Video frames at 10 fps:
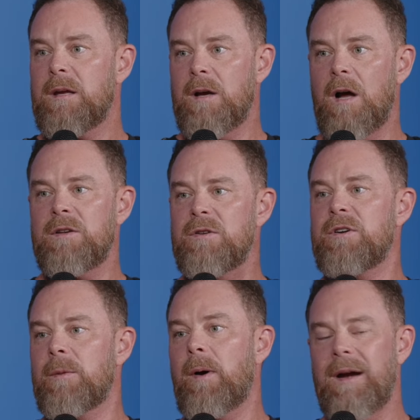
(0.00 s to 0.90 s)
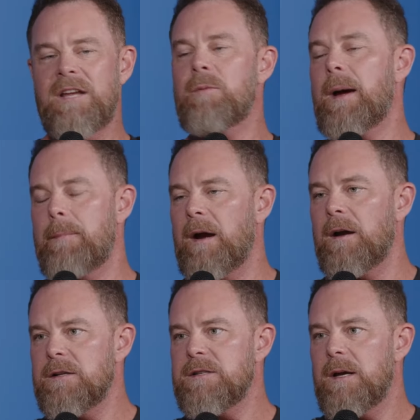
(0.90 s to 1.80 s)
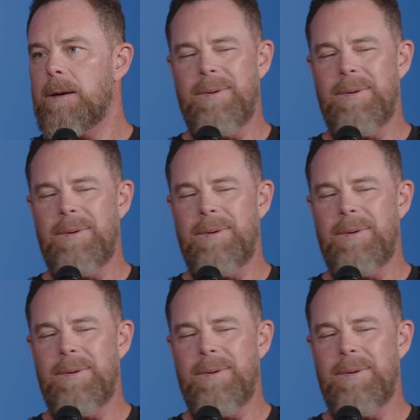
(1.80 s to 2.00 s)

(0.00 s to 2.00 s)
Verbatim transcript: God, do your part, heal my marriage, yeah.